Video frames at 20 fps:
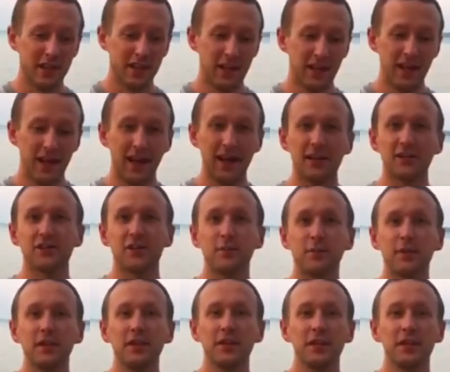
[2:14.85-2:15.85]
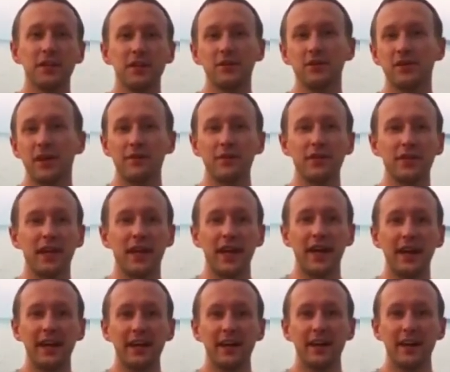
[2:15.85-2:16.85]
and it's something you can use every day
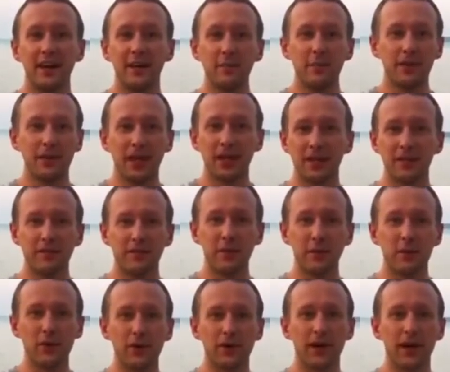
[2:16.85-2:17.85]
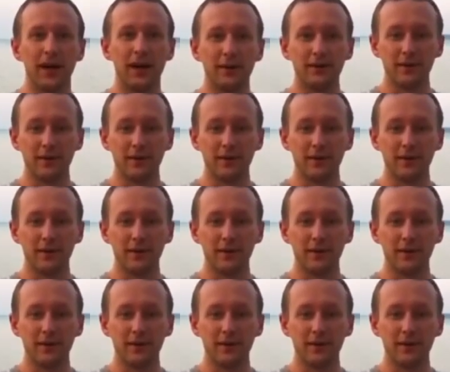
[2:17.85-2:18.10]
at the end of your workout.